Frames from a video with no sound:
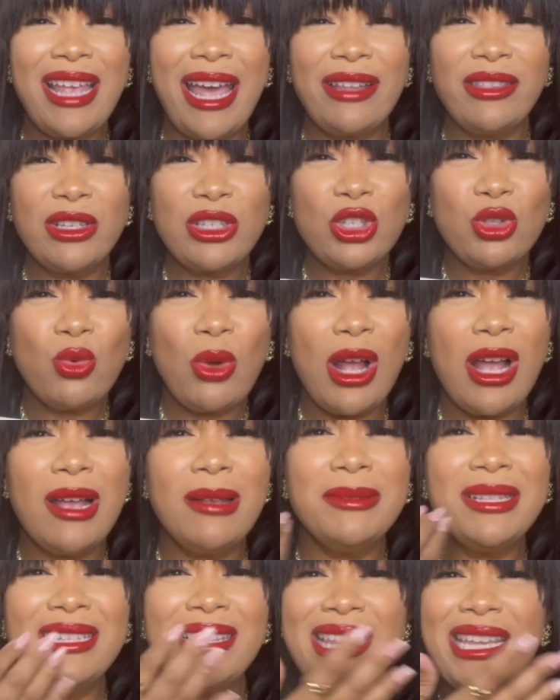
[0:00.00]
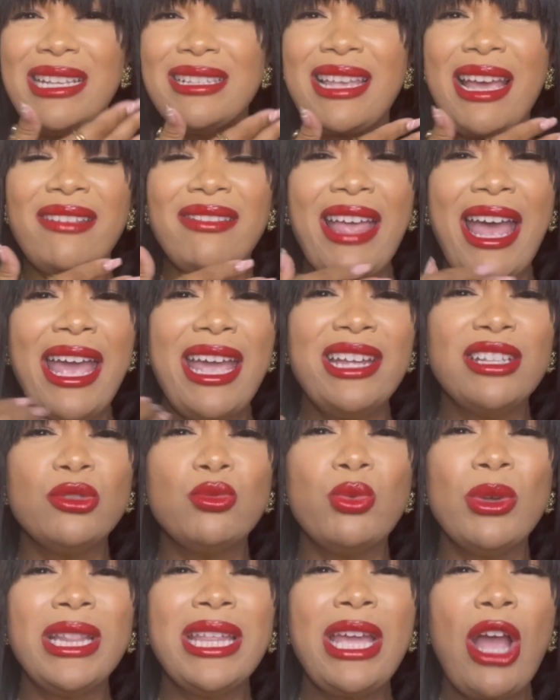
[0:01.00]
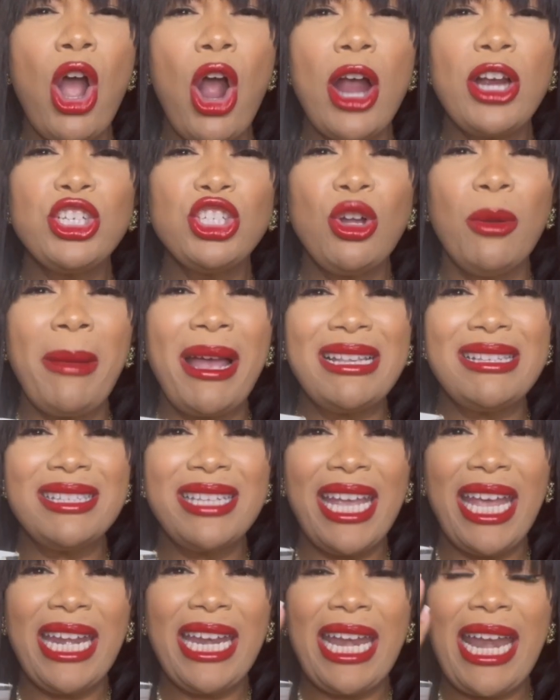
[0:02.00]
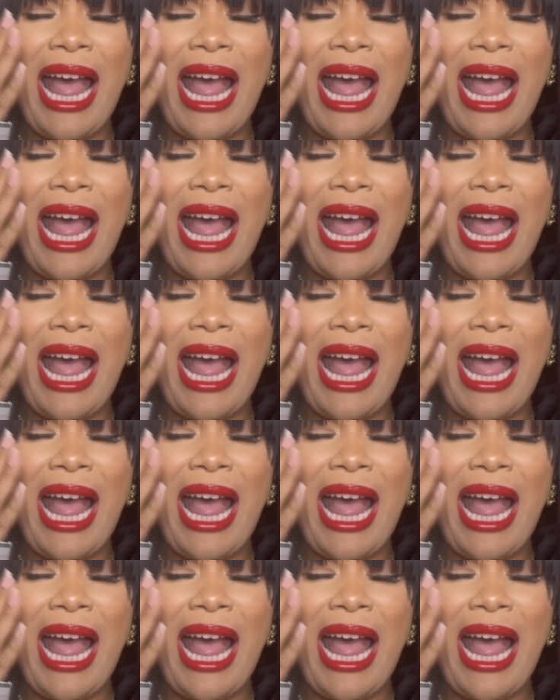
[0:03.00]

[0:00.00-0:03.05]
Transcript: like the scrubs and things like that, it's really harsh on my skin.